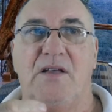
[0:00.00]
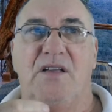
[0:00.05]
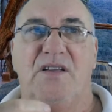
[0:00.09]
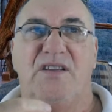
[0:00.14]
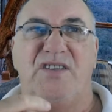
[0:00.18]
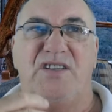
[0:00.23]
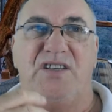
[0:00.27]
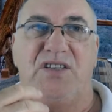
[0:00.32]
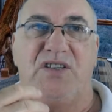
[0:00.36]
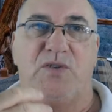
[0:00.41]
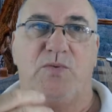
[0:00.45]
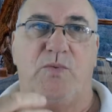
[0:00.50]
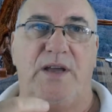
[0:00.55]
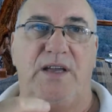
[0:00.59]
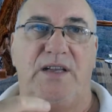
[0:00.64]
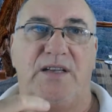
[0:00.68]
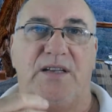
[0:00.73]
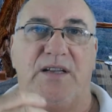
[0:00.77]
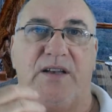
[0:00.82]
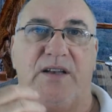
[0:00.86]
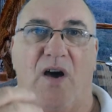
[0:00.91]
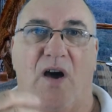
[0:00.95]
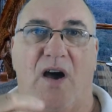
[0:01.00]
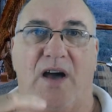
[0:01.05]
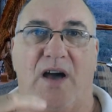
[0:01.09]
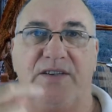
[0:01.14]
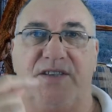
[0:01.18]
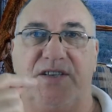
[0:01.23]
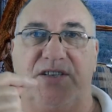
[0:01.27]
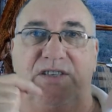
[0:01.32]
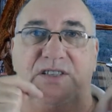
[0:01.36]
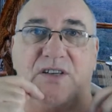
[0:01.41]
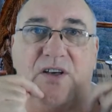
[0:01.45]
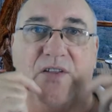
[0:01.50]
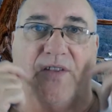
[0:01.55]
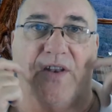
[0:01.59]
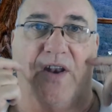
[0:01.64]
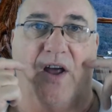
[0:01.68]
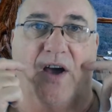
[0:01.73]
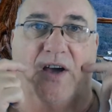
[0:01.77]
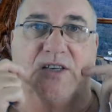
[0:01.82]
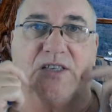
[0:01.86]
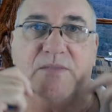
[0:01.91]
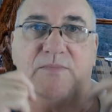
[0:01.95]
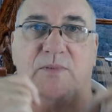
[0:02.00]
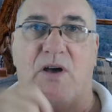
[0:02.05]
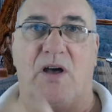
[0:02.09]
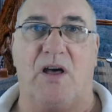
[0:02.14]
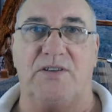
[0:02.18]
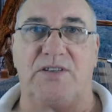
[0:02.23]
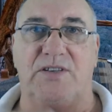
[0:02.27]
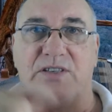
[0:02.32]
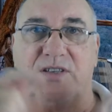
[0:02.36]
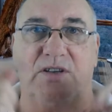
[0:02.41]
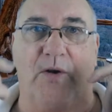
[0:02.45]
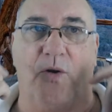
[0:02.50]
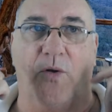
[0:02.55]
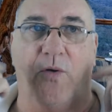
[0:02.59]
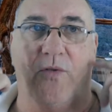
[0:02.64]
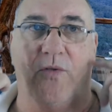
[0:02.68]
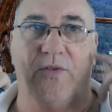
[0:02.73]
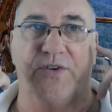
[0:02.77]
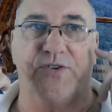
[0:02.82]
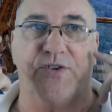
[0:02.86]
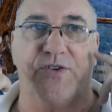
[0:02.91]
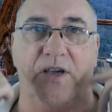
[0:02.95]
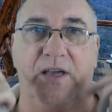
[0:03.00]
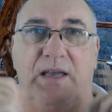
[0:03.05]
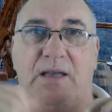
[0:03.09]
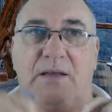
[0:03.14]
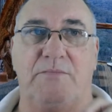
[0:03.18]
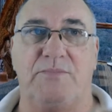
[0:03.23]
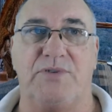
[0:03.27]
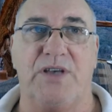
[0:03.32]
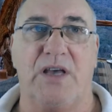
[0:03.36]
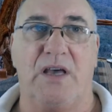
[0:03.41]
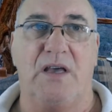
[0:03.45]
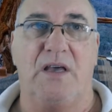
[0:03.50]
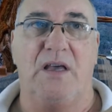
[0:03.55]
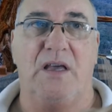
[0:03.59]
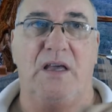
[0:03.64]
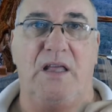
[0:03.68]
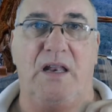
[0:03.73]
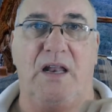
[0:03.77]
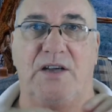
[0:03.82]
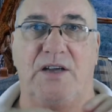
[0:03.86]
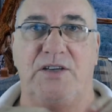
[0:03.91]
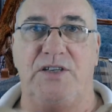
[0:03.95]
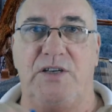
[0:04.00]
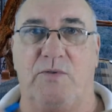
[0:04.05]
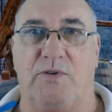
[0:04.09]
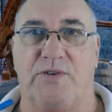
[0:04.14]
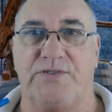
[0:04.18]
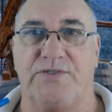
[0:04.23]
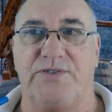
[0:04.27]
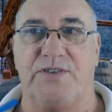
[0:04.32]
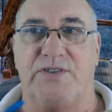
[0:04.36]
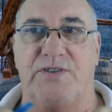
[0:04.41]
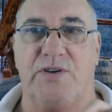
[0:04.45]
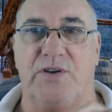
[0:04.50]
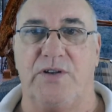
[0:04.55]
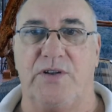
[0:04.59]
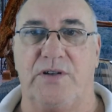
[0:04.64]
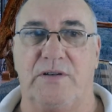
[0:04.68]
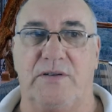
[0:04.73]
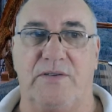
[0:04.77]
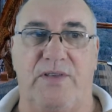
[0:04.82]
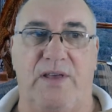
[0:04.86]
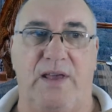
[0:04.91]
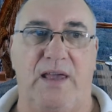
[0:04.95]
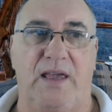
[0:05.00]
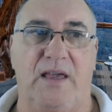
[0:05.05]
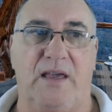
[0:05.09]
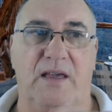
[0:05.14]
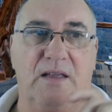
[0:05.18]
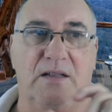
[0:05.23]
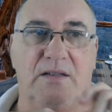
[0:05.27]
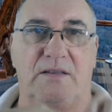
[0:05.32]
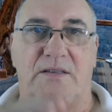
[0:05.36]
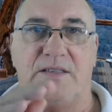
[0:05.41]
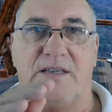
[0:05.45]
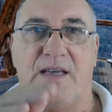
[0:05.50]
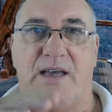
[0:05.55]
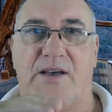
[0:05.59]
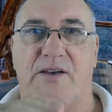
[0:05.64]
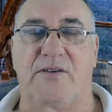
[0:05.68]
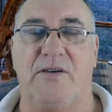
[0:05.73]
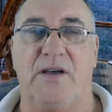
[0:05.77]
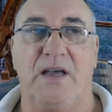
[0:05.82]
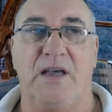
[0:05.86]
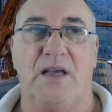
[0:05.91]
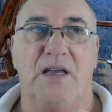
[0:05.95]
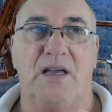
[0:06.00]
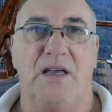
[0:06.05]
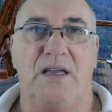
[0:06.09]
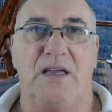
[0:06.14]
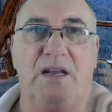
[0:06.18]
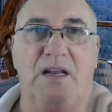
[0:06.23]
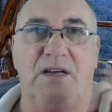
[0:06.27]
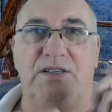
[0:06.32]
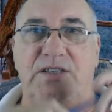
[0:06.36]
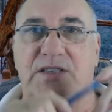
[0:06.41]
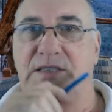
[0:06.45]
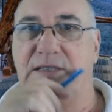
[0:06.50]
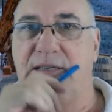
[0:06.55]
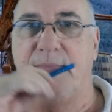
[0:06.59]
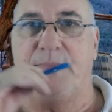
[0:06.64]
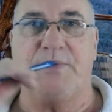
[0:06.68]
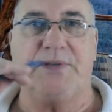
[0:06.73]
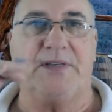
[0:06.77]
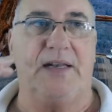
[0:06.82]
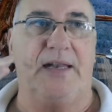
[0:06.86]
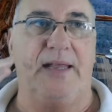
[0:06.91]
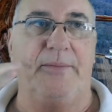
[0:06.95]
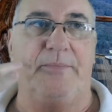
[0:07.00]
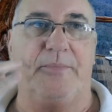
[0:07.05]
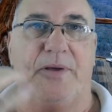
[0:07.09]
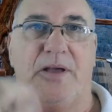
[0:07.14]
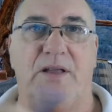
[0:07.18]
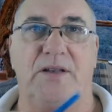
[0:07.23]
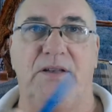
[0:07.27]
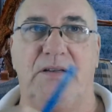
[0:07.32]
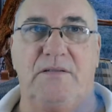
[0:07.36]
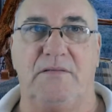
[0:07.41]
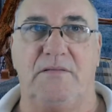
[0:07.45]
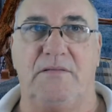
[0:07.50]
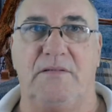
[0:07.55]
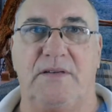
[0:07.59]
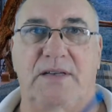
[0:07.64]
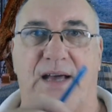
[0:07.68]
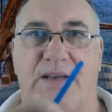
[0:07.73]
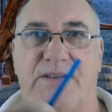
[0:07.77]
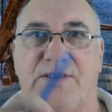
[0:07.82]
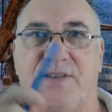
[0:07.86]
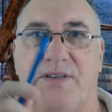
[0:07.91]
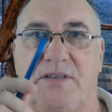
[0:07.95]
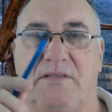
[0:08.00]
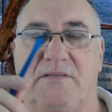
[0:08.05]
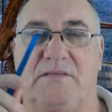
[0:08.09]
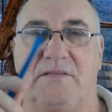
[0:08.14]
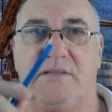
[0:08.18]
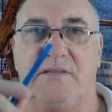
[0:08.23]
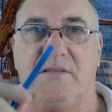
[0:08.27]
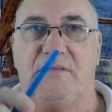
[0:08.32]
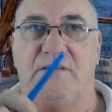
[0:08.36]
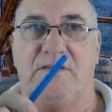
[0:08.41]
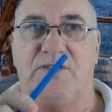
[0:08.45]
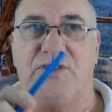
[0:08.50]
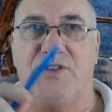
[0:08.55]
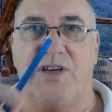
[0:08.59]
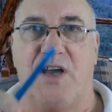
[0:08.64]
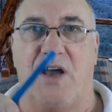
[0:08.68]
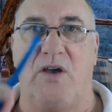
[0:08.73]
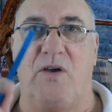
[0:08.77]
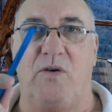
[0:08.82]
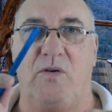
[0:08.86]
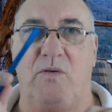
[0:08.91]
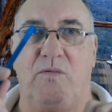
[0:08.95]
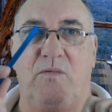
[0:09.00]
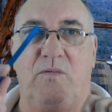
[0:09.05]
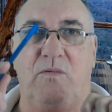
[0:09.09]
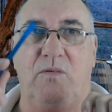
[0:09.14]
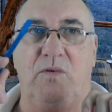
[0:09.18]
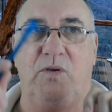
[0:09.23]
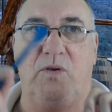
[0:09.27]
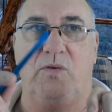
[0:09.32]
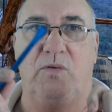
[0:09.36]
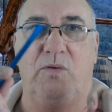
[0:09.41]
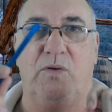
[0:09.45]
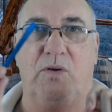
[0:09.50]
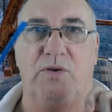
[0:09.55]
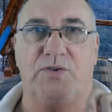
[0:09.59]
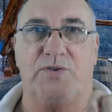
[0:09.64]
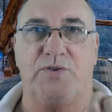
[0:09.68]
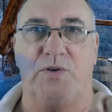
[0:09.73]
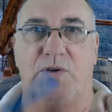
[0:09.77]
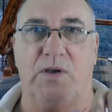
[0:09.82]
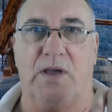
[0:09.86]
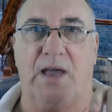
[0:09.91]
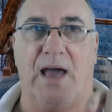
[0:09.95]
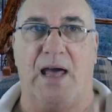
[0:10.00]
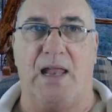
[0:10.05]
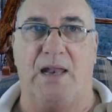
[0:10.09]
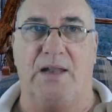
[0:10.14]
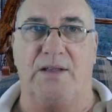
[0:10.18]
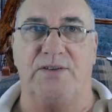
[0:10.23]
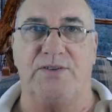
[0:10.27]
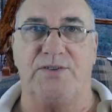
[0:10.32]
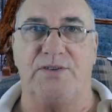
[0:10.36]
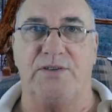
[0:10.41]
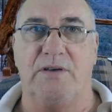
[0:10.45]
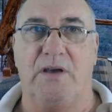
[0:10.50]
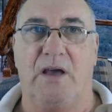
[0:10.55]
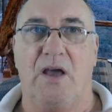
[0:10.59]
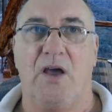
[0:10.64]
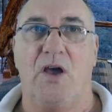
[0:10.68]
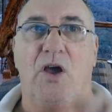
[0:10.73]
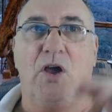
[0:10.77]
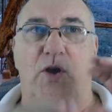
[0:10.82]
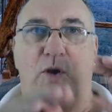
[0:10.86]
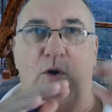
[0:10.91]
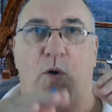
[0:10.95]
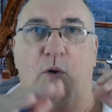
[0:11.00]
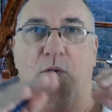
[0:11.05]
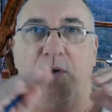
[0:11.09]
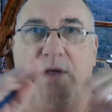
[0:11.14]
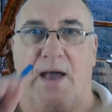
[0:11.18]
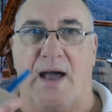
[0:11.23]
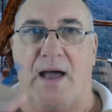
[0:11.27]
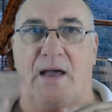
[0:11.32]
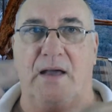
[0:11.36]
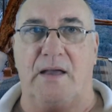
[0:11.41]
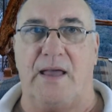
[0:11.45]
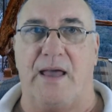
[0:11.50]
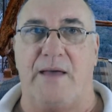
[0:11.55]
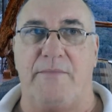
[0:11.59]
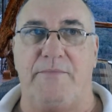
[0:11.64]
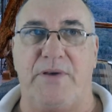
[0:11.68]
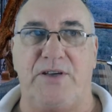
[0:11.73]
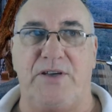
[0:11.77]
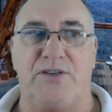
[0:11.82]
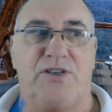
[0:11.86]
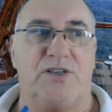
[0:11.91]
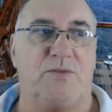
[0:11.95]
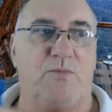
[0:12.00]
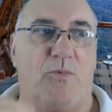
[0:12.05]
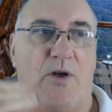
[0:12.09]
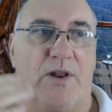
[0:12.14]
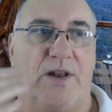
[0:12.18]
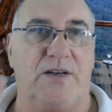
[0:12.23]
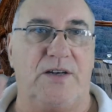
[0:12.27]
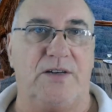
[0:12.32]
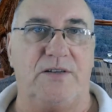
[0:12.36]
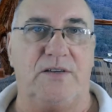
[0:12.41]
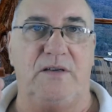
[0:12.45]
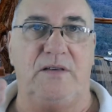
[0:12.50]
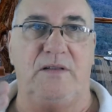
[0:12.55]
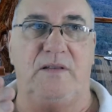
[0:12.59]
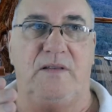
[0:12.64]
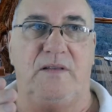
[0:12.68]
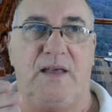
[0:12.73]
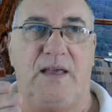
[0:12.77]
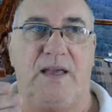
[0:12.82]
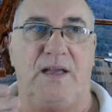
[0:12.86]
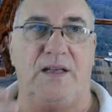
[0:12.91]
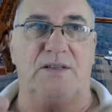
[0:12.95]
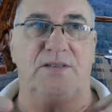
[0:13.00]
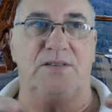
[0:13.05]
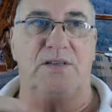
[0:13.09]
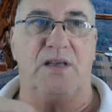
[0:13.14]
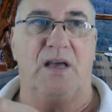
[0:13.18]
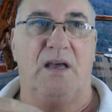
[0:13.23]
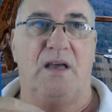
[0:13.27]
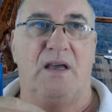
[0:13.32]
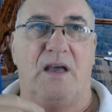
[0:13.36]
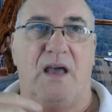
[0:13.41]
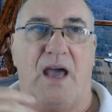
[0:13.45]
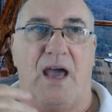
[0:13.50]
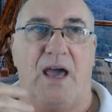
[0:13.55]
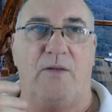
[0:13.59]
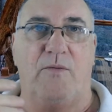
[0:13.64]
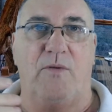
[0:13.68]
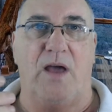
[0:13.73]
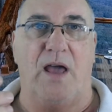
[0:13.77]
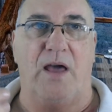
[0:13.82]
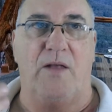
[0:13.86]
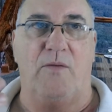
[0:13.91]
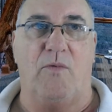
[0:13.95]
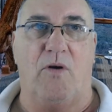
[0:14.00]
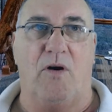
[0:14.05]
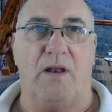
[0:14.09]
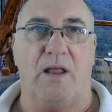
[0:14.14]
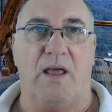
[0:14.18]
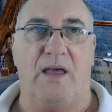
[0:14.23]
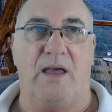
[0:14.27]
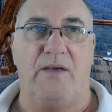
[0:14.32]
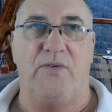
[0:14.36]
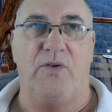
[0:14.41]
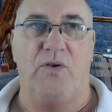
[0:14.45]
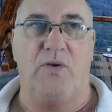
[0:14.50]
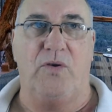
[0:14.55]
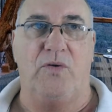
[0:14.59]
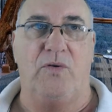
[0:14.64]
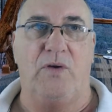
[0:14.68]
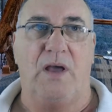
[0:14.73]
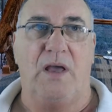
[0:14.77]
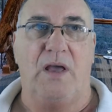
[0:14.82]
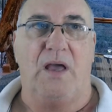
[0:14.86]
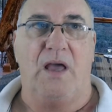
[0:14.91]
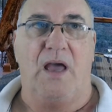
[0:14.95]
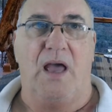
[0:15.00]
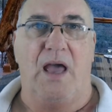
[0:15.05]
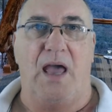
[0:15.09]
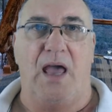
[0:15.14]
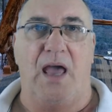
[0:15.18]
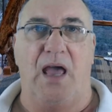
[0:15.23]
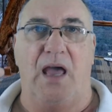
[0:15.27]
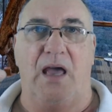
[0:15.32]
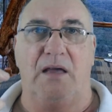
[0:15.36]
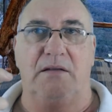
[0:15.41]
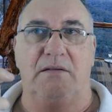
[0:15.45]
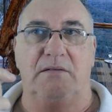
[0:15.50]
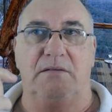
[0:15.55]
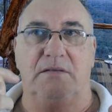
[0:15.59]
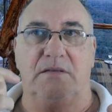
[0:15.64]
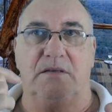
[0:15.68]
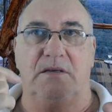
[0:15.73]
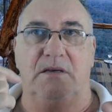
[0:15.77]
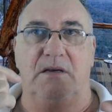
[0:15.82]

She's sweet and nice. She's got a nice smile. She's got all the dreams. You know, she wants a certain thing. And so, you know, she zips a lip and doesn't show you her true colours. You're young, ambitious, wanting to do things and, and what have you. And